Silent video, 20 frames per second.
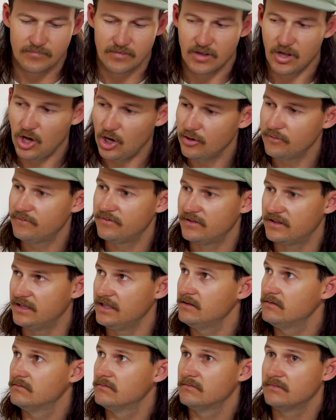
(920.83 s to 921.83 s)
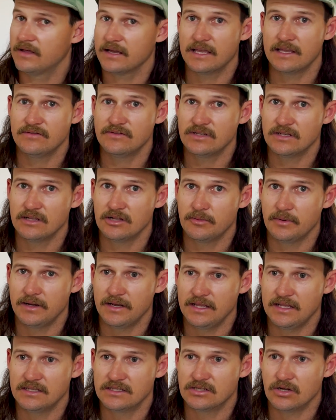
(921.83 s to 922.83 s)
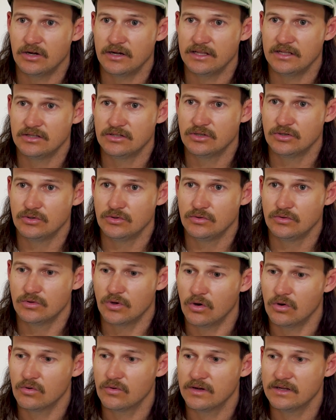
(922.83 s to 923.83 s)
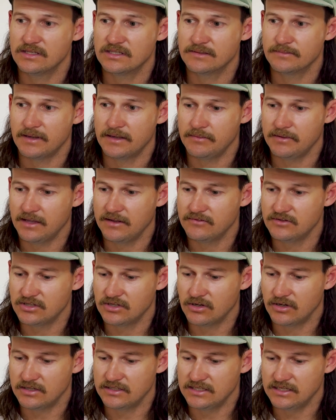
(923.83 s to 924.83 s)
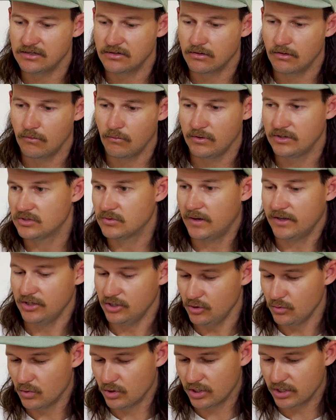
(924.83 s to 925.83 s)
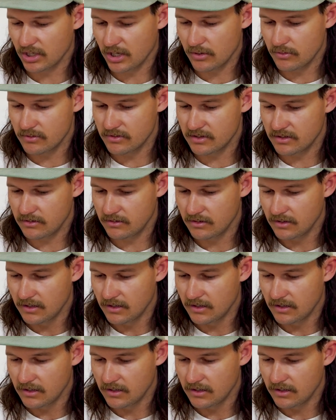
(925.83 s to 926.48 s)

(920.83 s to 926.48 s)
hopefully that gives you a little bit of insight into Conquests, maybe gives you an idea on which way you want to go with it.